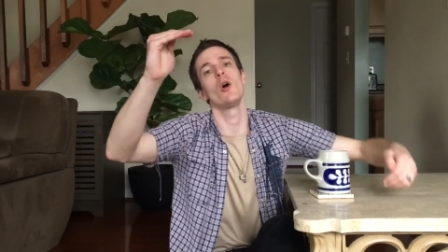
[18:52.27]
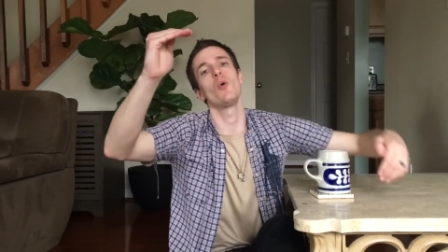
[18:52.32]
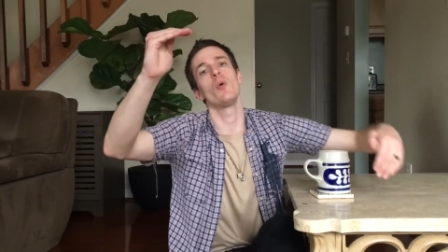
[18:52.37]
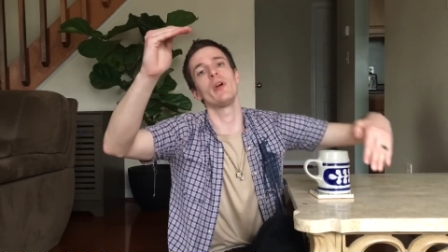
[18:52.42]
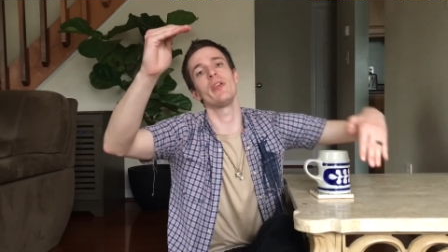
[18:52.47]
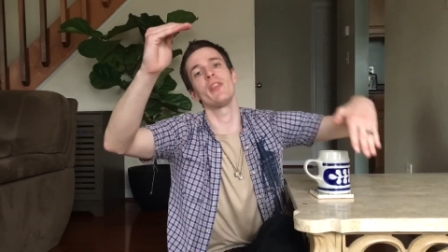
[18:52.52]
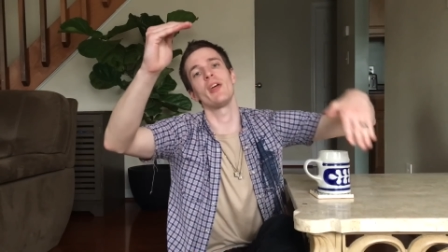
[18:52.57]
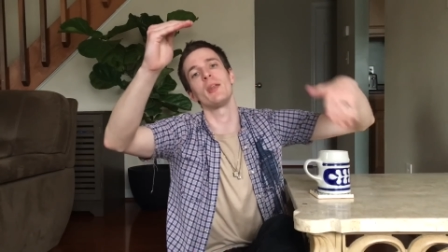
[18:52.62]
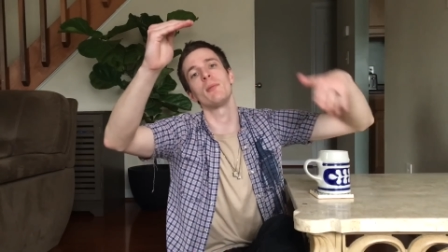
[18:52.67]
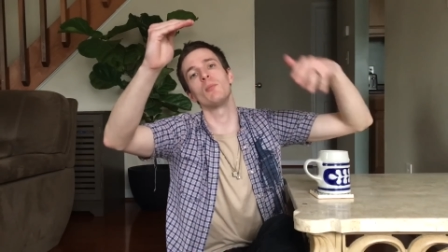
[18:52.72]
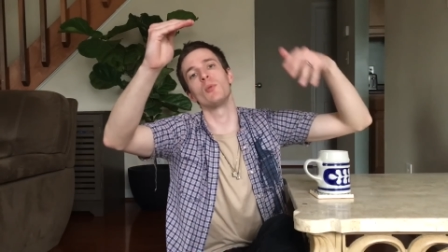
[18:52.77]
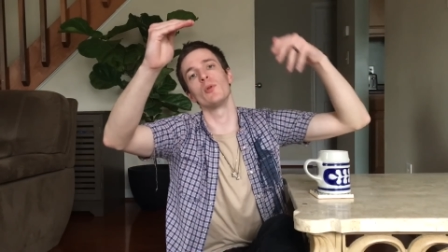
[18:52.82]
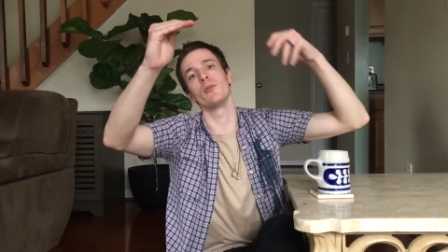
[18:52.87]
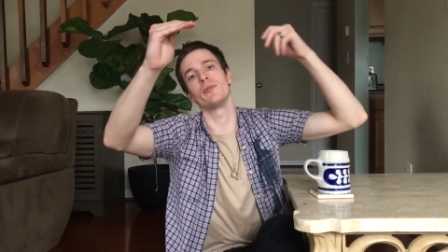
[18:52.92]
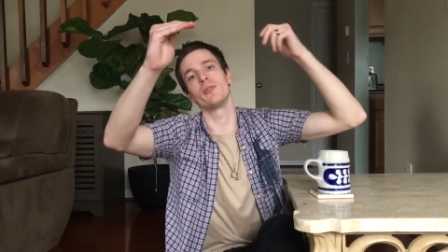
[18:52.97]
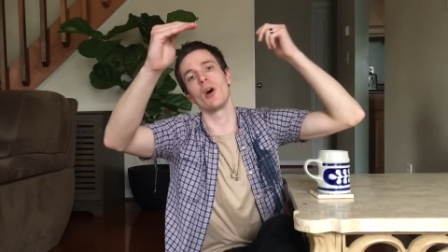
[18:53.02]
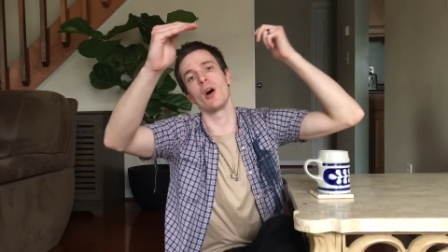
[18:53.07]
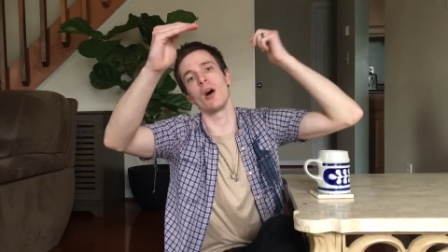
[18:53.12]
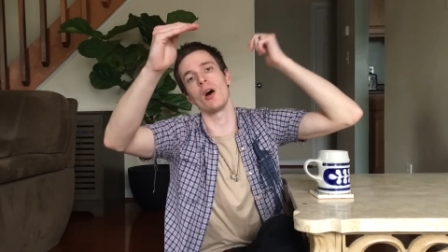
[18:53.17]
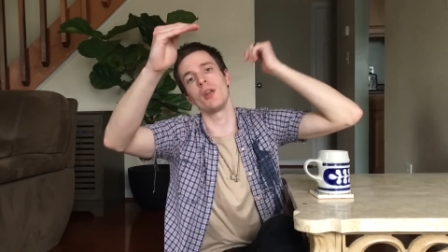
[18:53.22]
We then
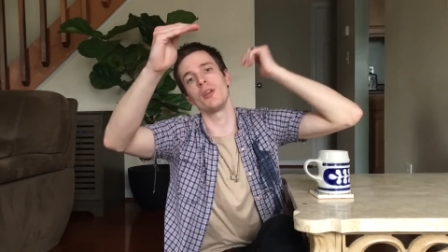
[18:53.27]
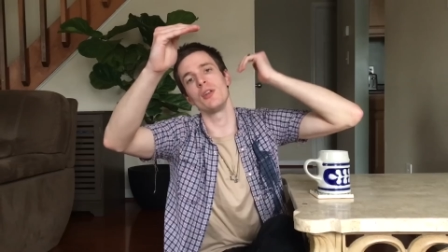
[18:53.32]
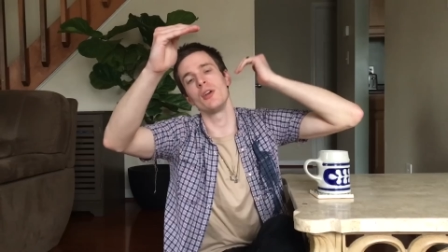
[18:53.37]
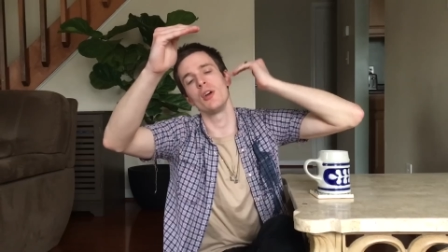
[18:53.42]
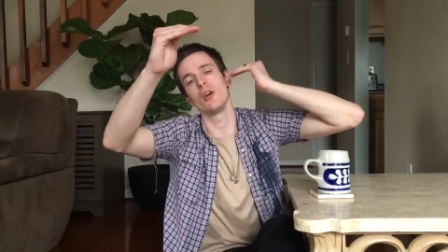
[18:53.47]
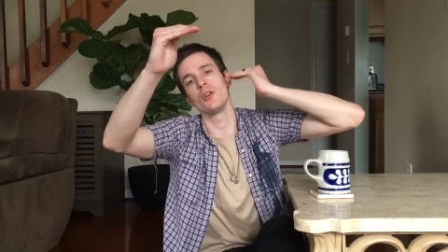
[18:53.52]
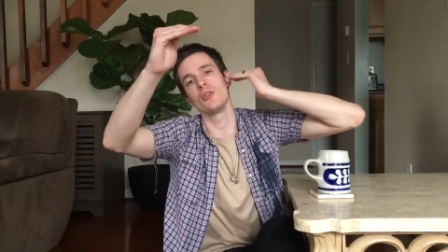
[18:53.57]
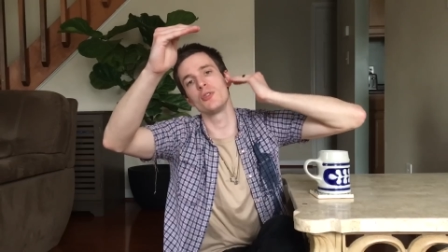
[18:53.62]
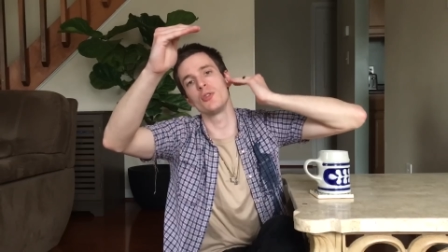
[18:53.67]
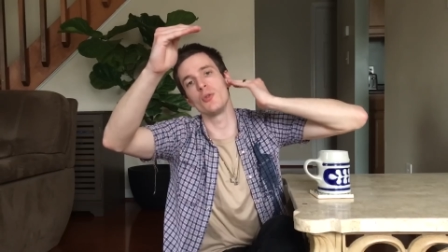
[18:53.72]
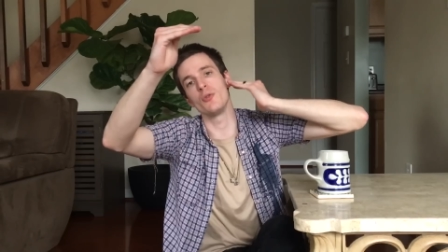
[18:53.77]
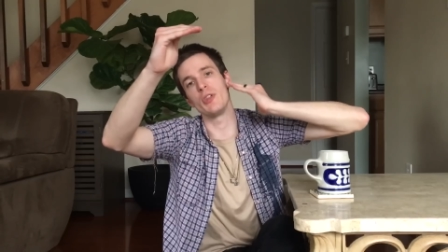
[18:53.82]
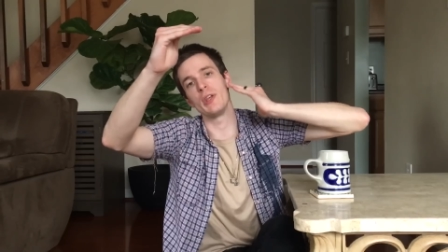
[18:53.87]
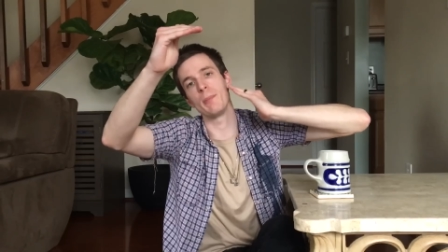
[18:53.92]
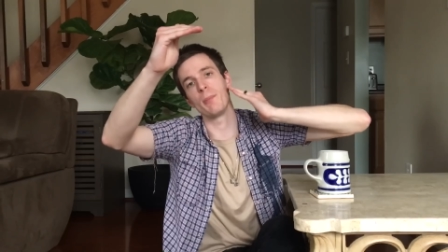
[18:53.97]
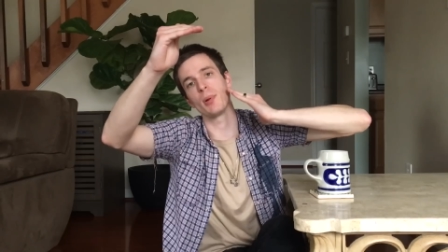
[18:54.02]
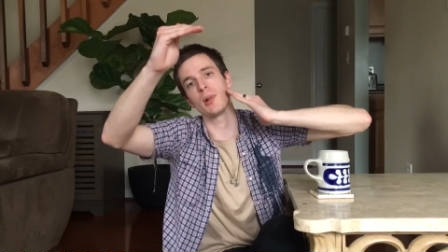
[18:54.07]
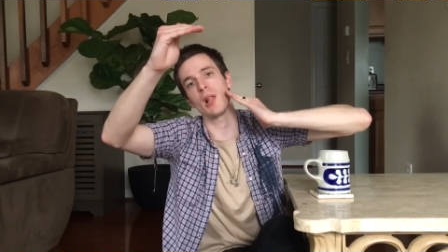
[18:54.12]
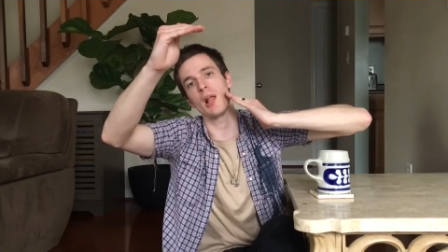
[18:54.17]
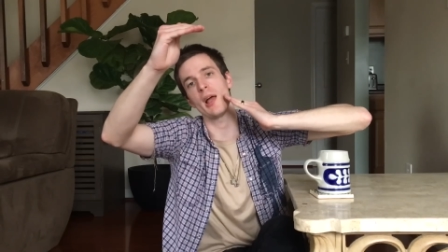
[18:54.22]
moved on to
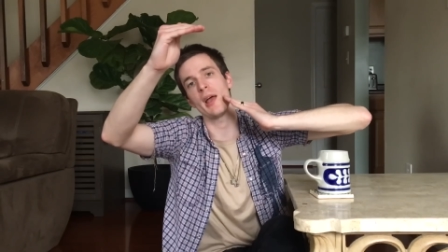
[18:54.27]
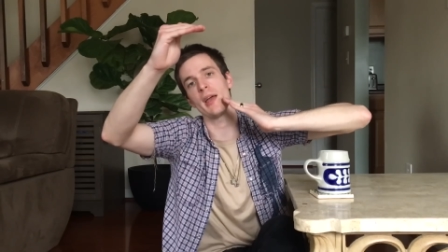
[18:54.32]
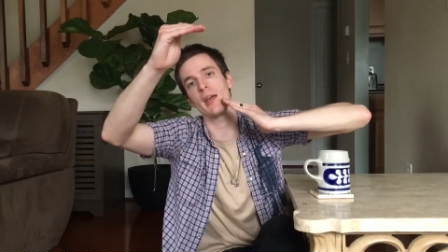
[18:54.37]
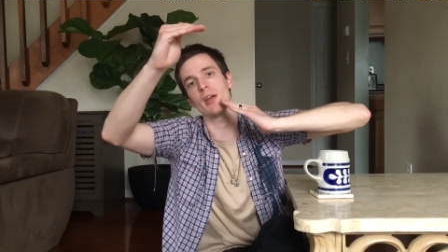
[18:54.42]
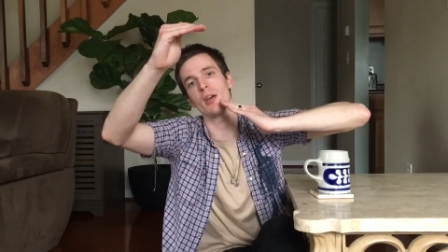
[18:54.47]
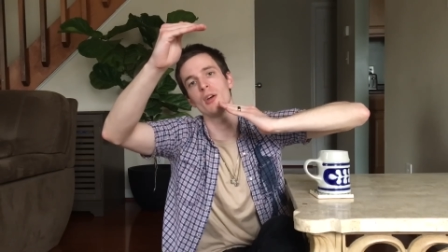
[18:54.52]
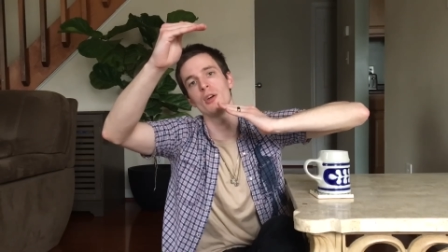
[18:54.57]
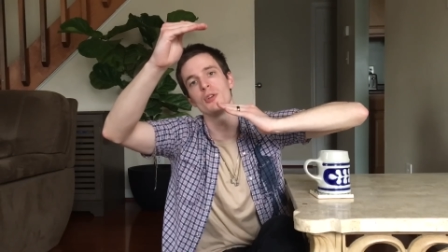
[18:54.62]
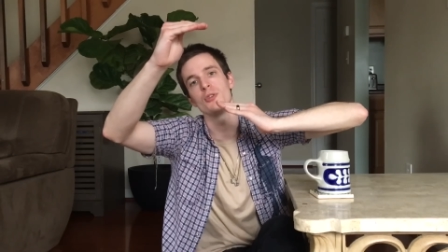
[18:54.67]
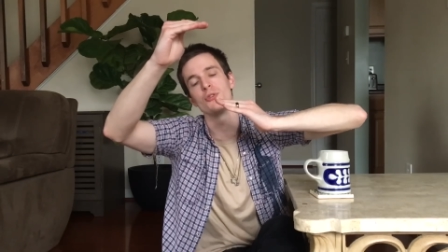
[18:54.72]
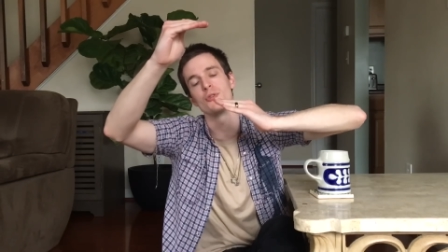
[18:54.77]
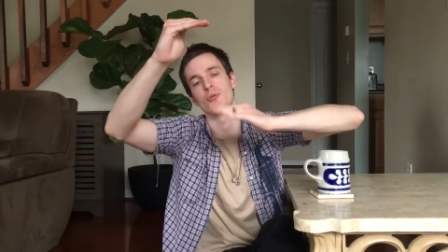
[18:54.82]
the play